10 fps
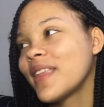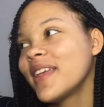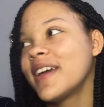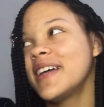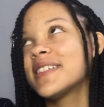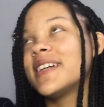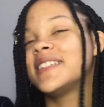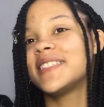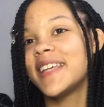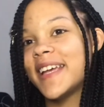you guys are gonna
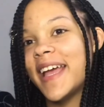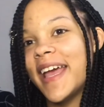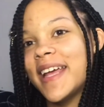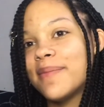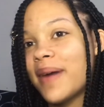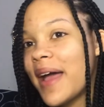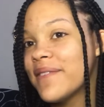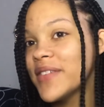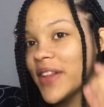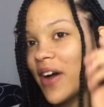see in my
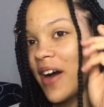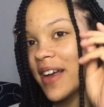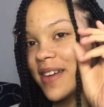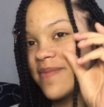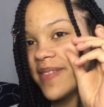vlog,